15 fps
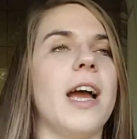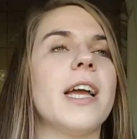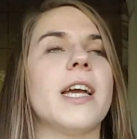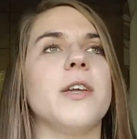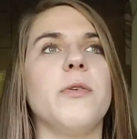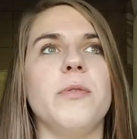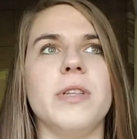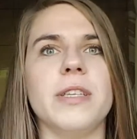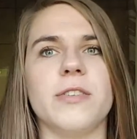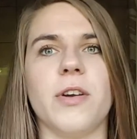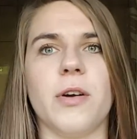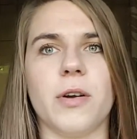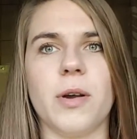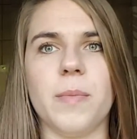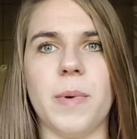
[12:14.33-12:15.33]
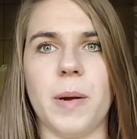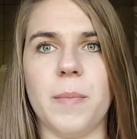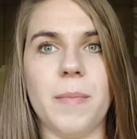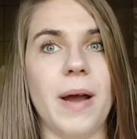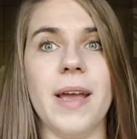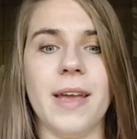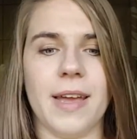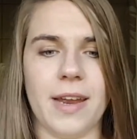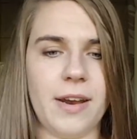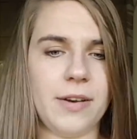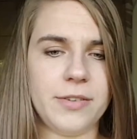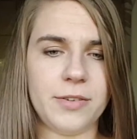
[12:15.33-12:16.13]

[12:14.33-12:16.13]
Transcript: I can only talk about my hair.